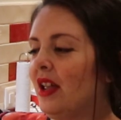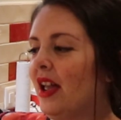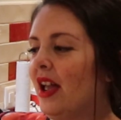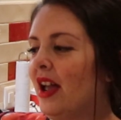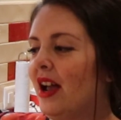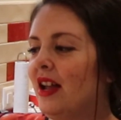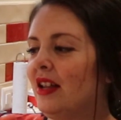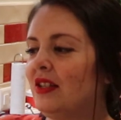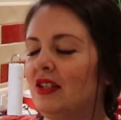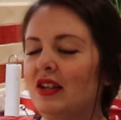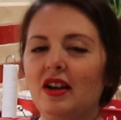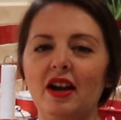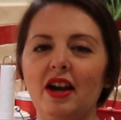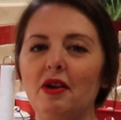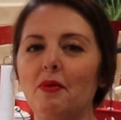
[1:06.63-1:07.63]
And
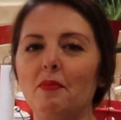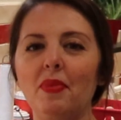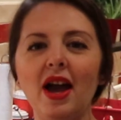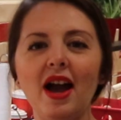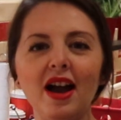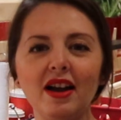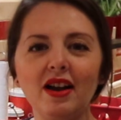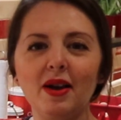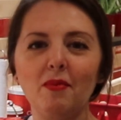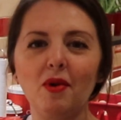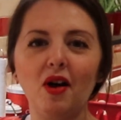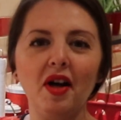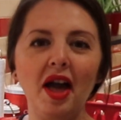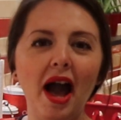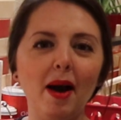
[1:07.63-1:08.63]
I unpack, I'm
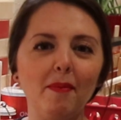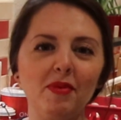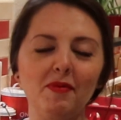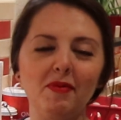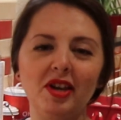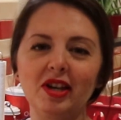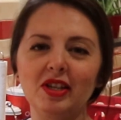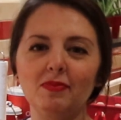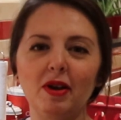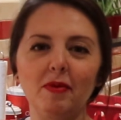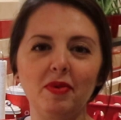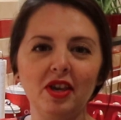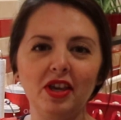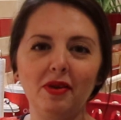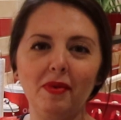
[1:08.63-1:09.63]
all happy because my
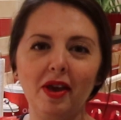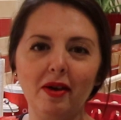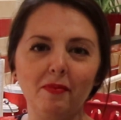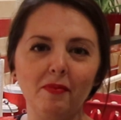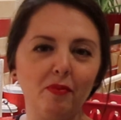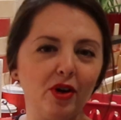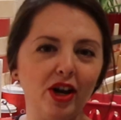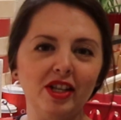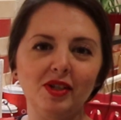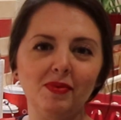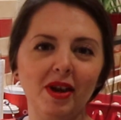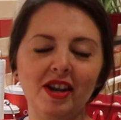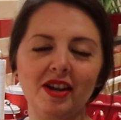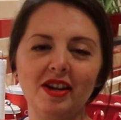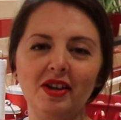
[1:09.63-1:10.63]
piggy breads
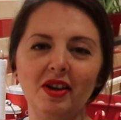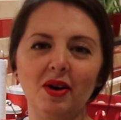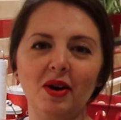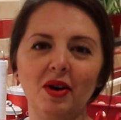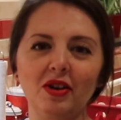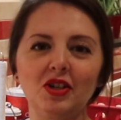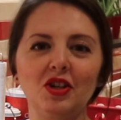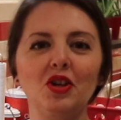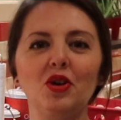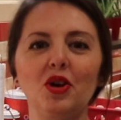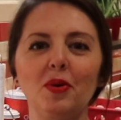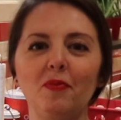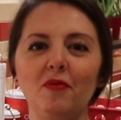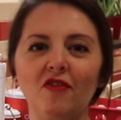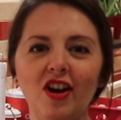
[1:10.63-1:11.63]
made it to
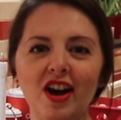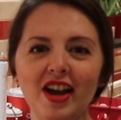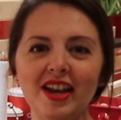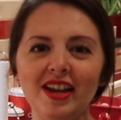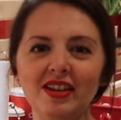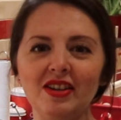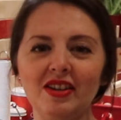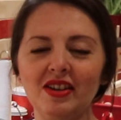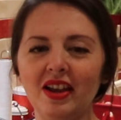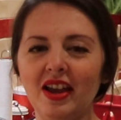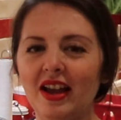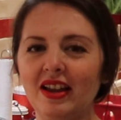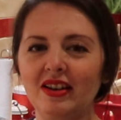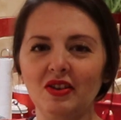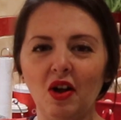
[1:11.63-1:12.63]
Europe fine
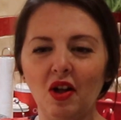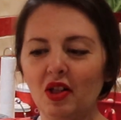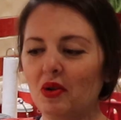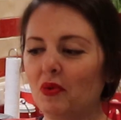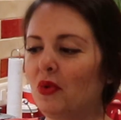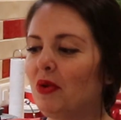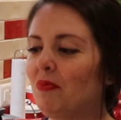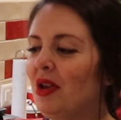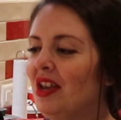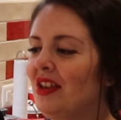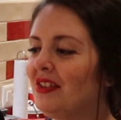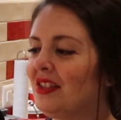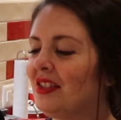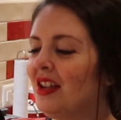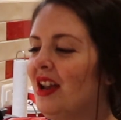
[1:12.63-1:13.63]
and all in one
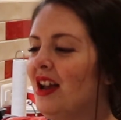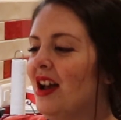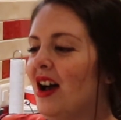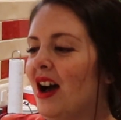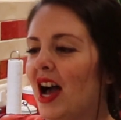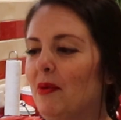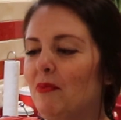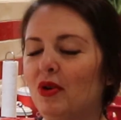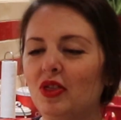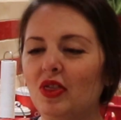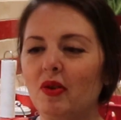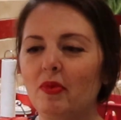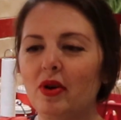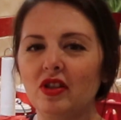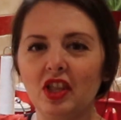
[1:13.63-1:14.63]
piece. I put
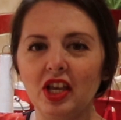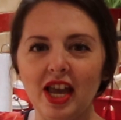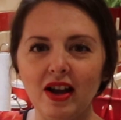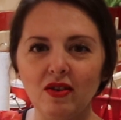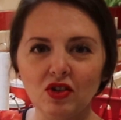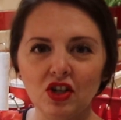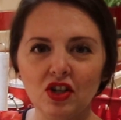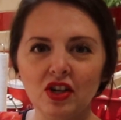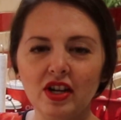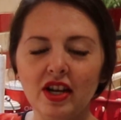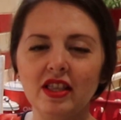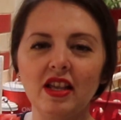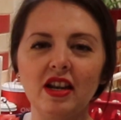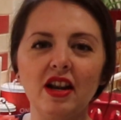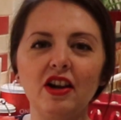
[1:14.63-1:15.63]
them on the counter,
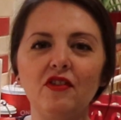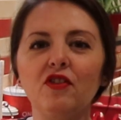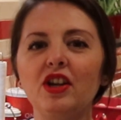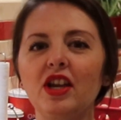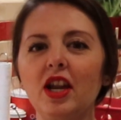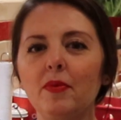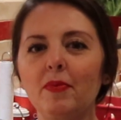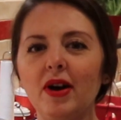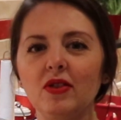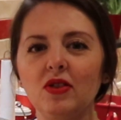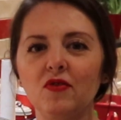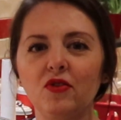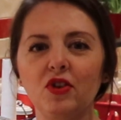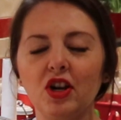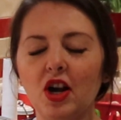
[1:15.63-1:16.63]
and then I forget about
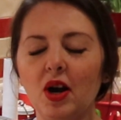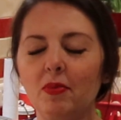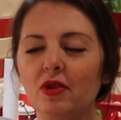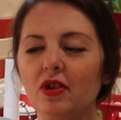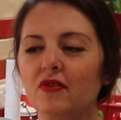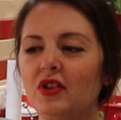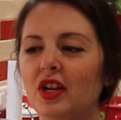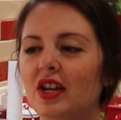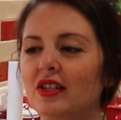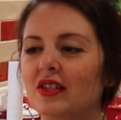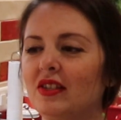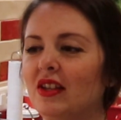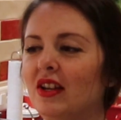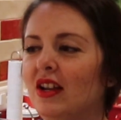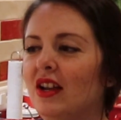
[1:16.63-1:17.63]
them for a couple of
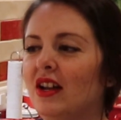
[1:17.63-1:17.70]
days.